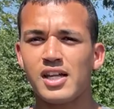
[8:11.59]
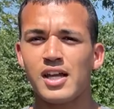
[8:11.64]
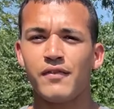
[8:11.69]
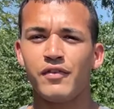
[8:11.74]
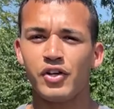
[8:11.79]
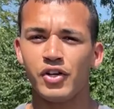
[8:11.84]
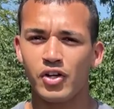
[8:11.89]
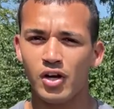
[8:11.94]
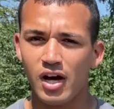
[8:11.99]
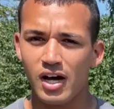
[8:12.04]
If
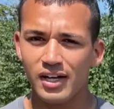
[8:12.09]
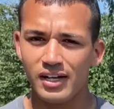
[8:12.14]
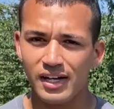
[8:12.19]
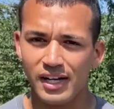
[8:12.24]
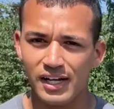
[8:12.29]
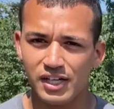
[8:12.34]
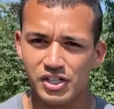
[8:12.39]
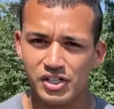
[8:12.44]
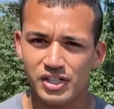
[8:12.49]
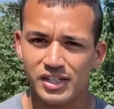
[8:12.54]
you're not an
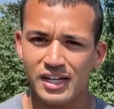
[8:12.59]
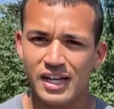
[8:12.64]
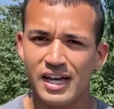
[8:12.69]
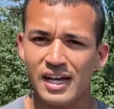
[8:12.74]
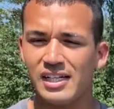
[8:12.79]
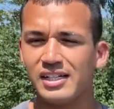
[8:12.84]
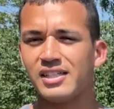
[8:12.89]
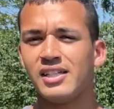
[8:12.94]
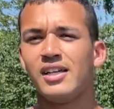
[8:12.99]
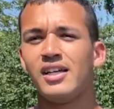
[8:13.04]
agent
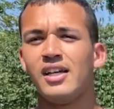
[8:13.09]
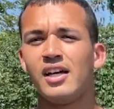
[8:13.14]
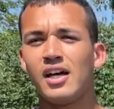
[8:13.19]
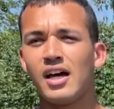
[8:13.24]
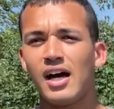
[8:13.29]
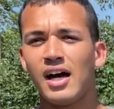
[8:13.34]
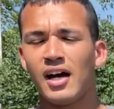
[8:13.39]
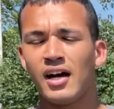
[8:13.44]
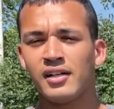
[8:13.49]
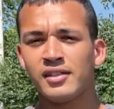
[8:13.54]
yet,
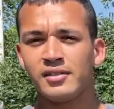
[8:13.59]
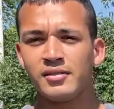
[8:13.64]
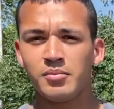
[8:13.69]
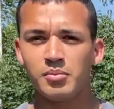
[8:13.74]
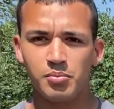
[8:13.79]
uh,